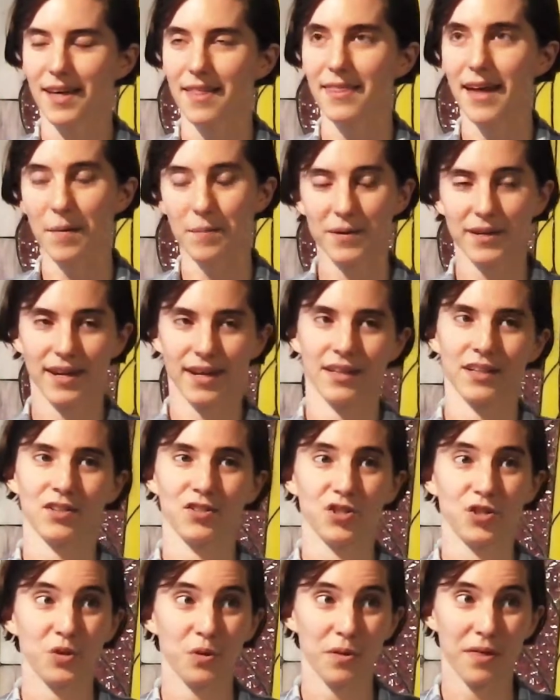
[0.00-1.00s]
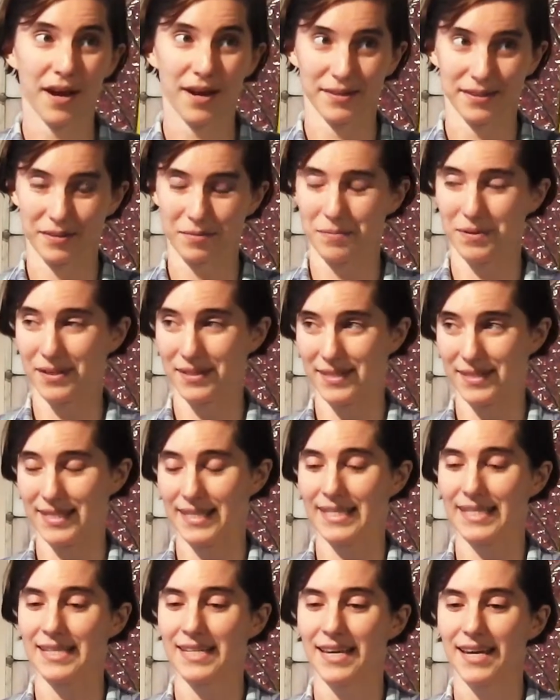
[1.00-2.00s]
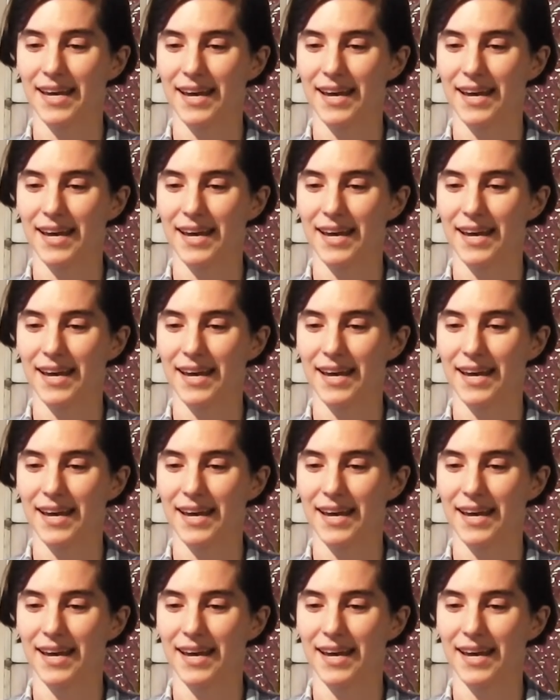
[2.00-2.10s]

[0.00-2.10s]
that began in 2000 BC.